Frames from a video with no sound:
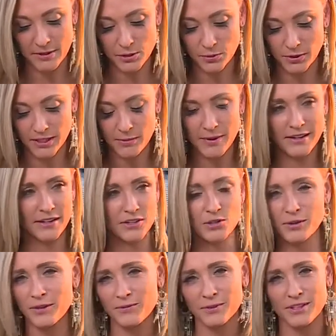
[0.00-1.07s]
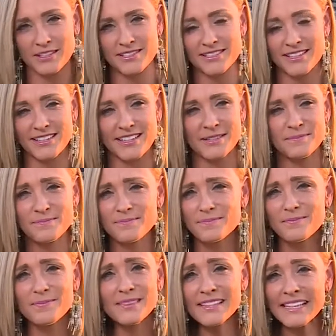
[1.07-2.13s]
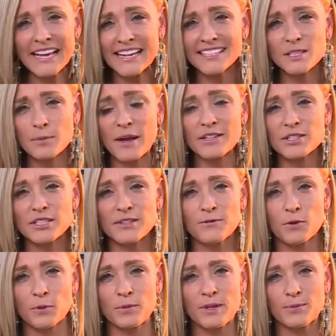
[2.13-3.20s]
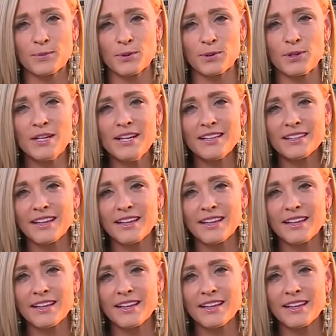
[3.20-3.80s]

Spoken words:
It's really been a dream for the city, and especially for people